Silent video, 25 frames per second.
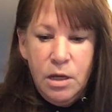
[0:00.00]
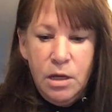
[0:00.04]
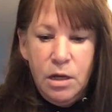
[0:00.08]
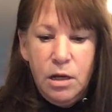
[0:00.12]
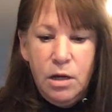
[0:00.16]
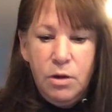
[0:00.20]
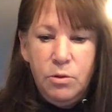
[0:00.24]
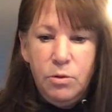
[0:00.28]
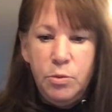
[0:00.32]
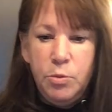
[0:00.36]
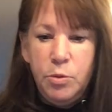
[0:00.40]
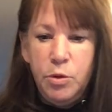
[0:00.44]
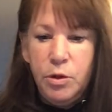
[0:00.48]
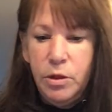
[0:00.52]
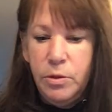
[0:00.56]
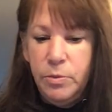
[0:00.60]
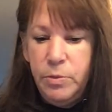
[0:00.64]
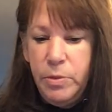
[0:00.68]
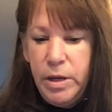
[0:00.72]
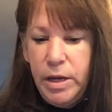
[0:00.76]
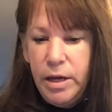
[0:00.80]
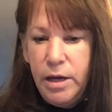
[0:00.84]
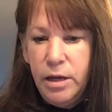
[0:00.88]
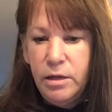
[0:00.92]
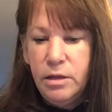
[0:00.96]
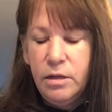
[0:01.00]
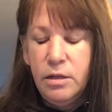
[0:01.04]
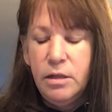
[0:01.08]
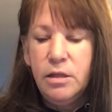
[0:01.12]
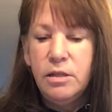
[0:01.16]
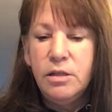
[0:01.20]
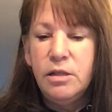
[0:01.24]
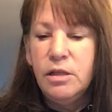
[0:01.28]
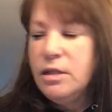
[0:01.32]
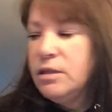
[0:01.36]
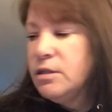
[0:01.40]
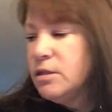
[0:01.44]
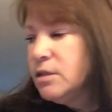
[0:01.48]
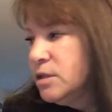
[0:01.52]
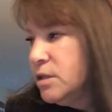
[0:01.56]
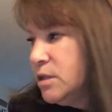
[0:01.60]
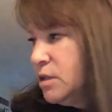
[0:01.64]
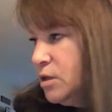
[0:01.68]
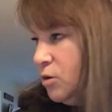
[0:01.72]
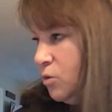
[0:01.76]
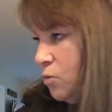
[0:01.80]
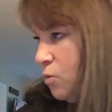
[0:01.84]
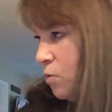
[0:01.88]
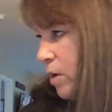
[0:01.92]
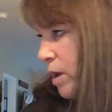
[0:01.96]
I will pull it back. It is
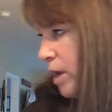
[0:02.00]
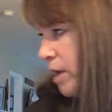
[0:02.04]
still wet.